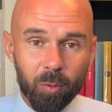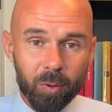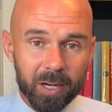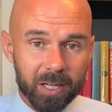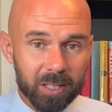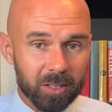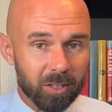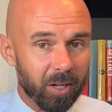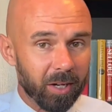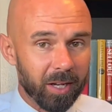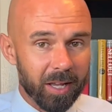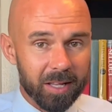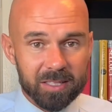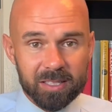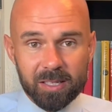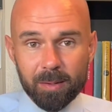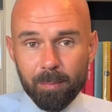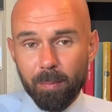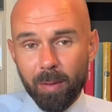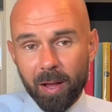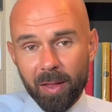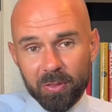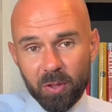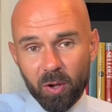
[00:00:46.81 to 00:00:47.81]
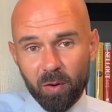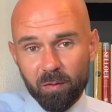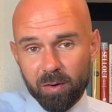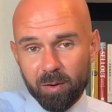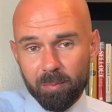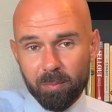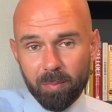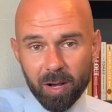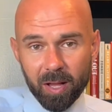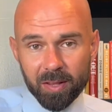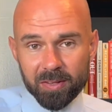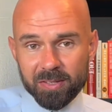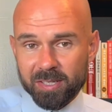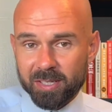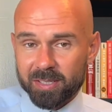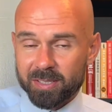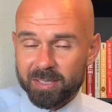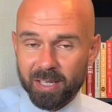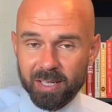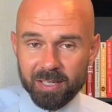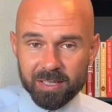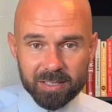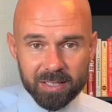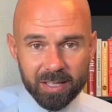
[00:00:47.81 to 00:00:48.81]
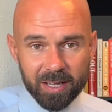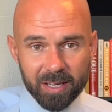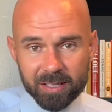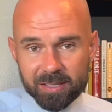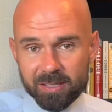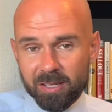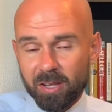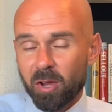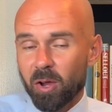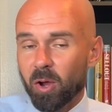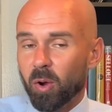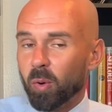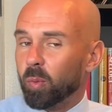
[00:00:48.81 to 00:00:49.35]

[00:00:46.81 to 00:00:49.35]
We're going to look at some month-over-month statistics.